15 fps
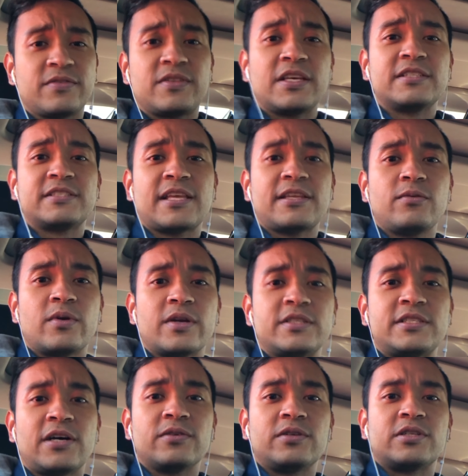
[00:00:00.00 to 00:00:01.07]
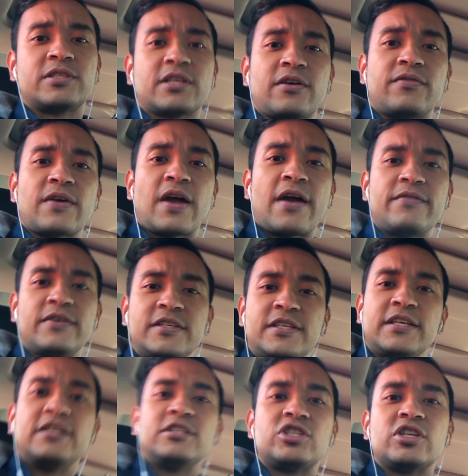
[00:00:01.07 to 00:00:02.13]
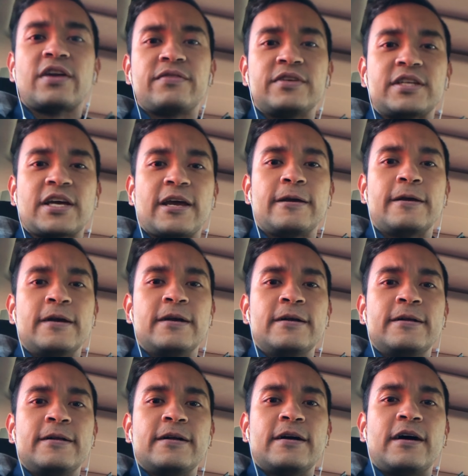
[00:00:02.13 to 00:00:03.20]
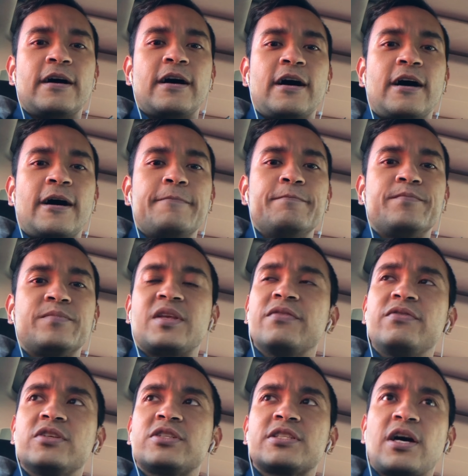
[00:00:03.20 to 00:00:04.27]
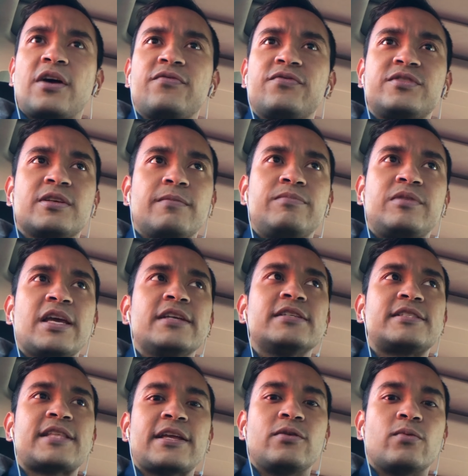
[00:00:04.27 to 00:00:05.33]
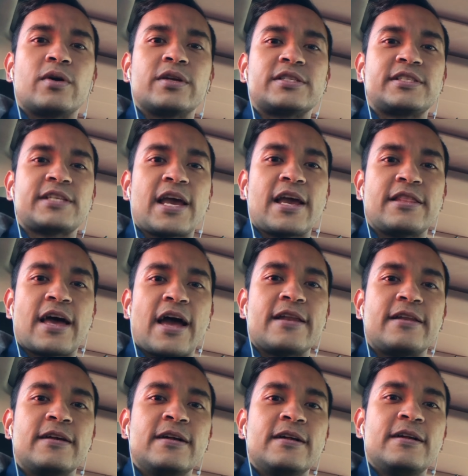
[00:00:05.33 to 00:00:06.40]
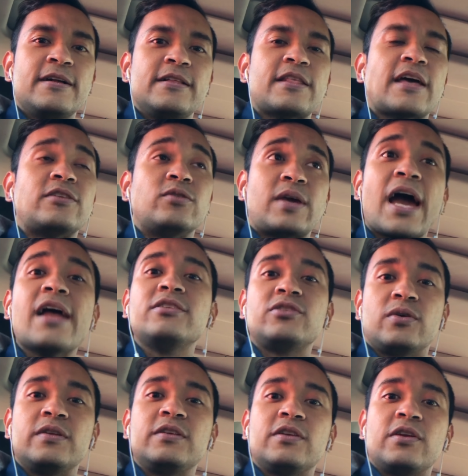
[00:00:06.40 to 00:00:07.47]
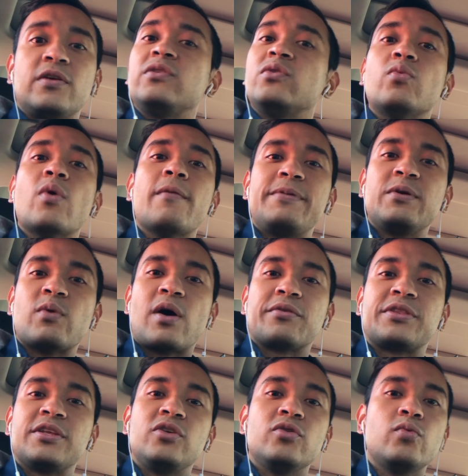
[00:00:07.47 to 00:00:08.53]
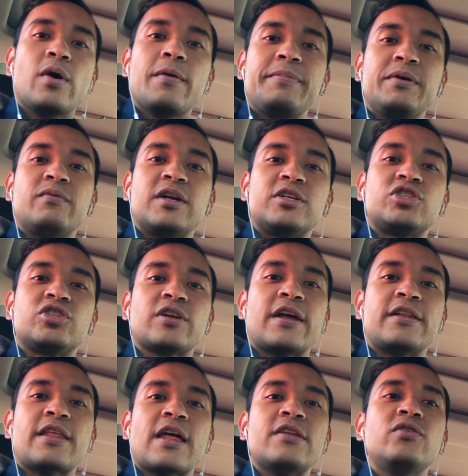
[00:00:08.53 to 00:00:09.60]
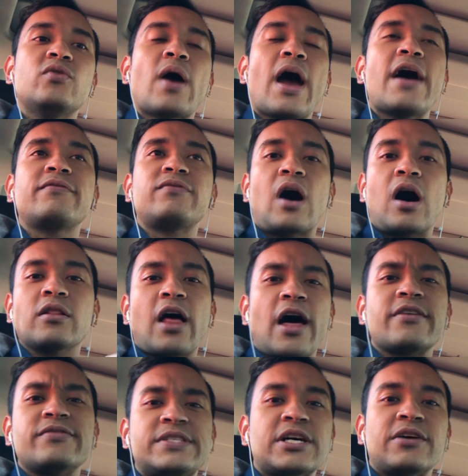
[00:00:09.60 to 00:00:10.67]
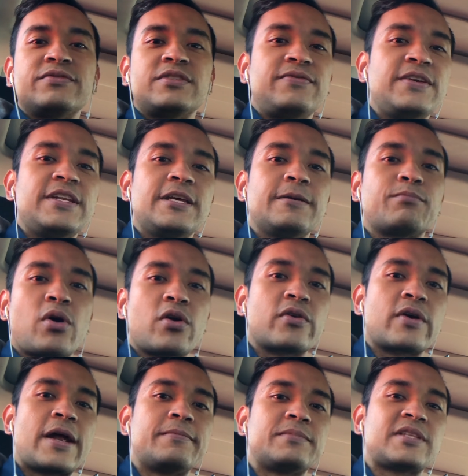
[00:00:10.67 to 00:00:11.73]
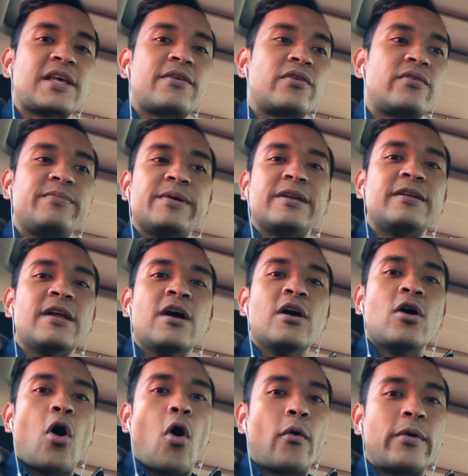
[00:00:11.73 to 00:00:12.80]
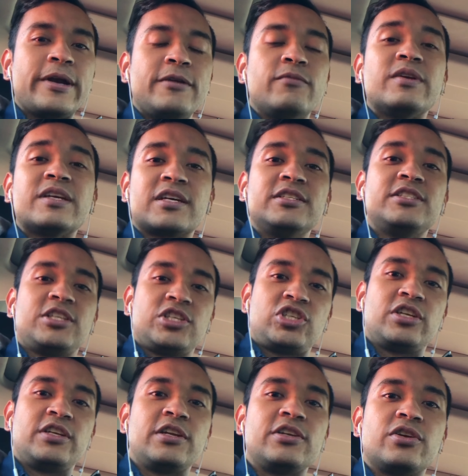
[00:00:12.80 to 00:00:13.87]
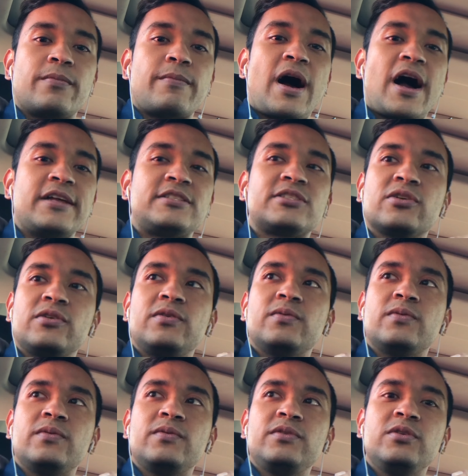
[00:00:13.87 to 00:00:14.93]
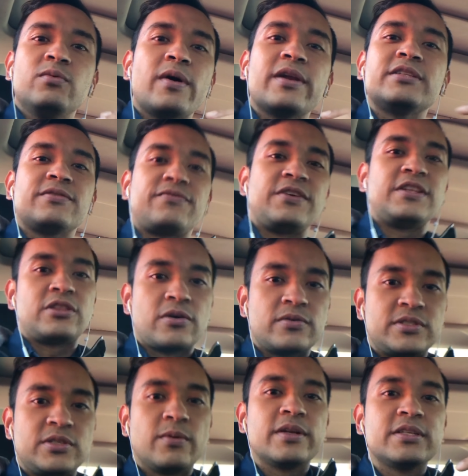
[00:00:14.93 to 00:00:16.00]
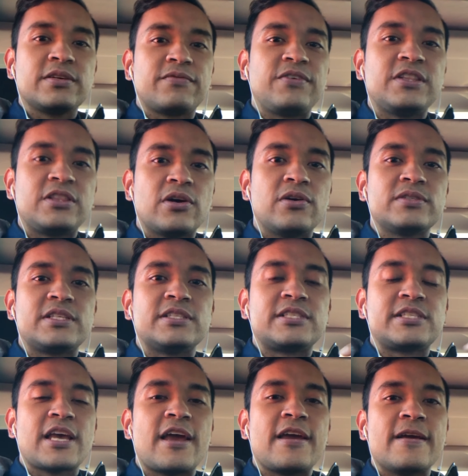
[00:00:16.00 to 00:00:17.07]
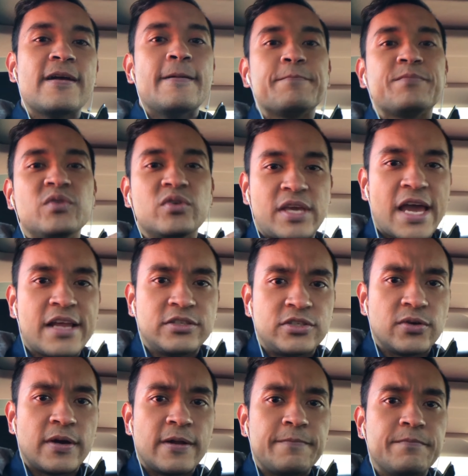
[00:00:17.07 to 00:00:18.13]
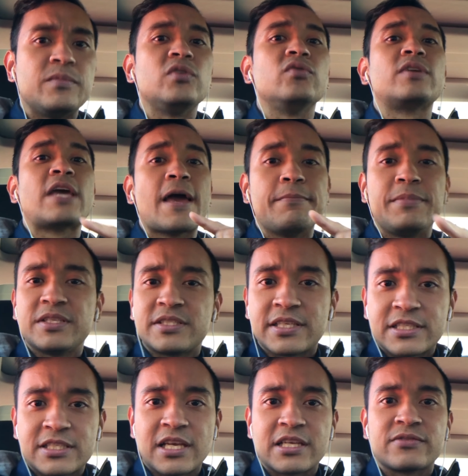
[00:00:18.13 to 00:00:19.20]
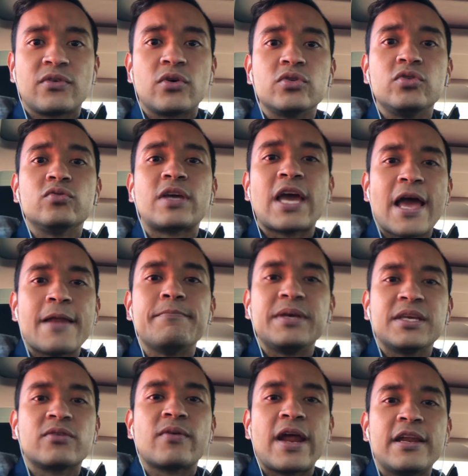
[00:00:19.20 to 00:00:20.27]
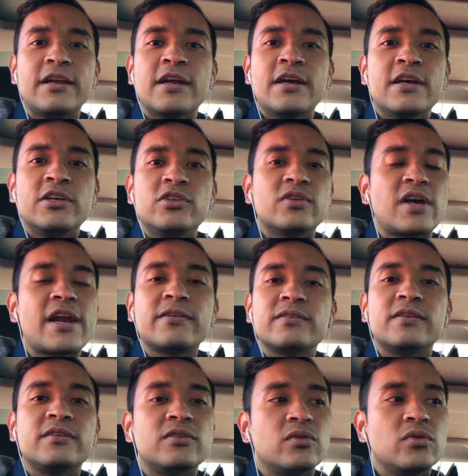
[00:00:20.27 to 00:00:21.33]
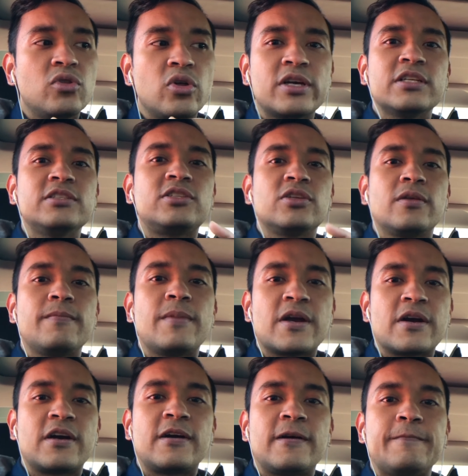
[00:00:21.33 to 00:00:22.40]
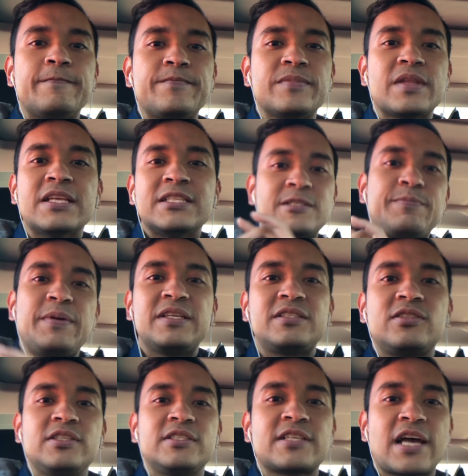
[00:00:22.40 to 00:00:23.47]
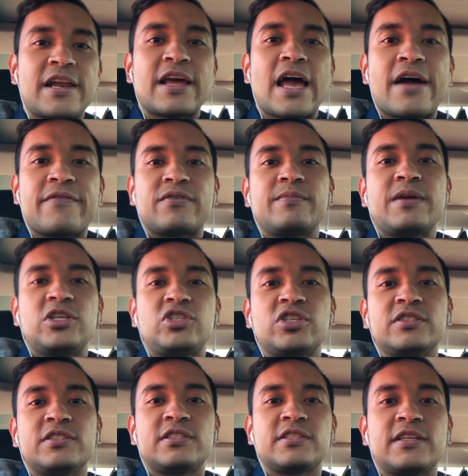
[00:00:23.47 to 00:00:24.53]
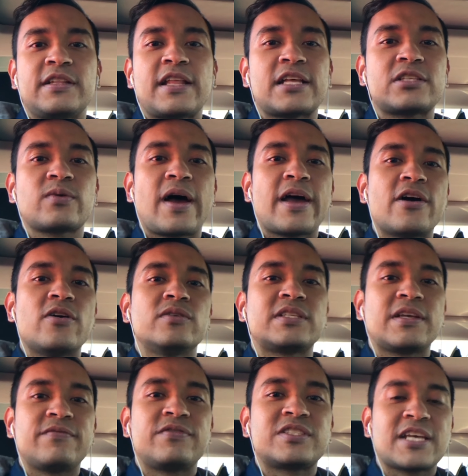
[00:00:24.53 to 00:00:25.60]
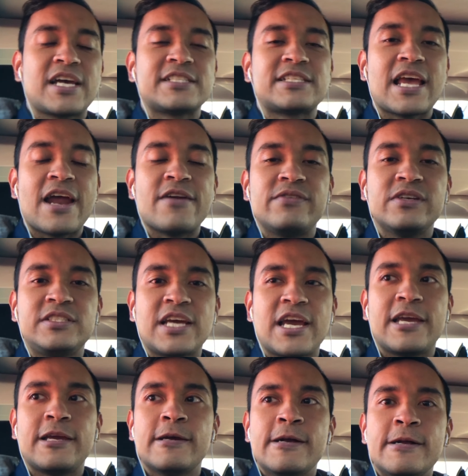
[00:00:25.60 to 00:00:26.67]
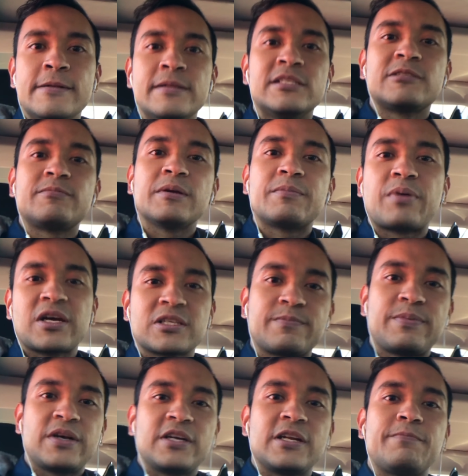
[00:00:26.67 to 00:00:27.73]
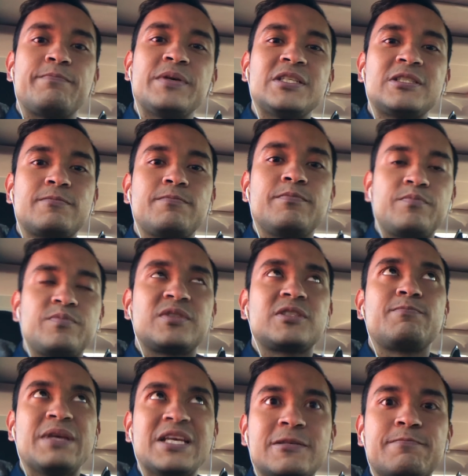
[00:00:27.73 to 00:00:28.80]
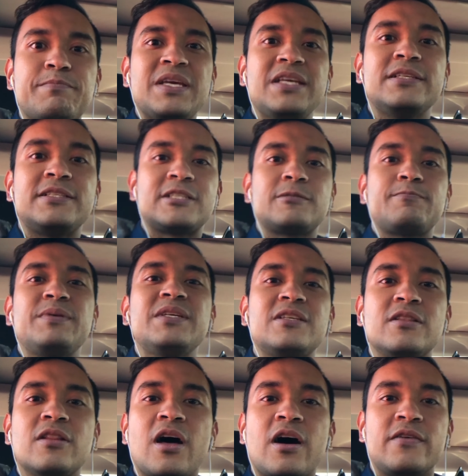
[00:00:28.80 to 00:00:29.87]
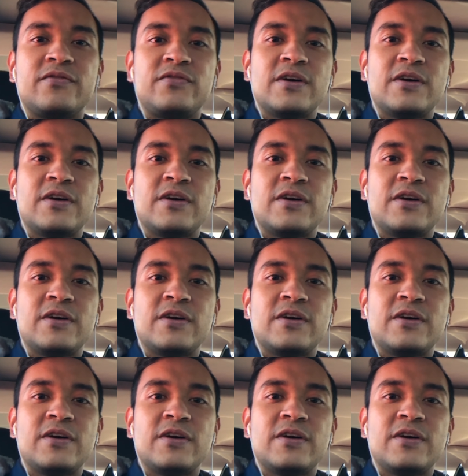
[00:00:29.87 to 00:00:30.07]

things that you want to tell yourself every day, each and every day. Give yourself some things that you want to say that you can do it. You will be wealthy, you will be rich, and then you have a lot of self-defeating programs that have been already reconditioned in your mind. So you want to defeat those. You want to defeat those and say, you can do it, you can be successful, you can be great. You got to look into the mirror and speak these kind of affirmations. And that's why I always emphasize every day, speak prosperity, speak peace, speak love.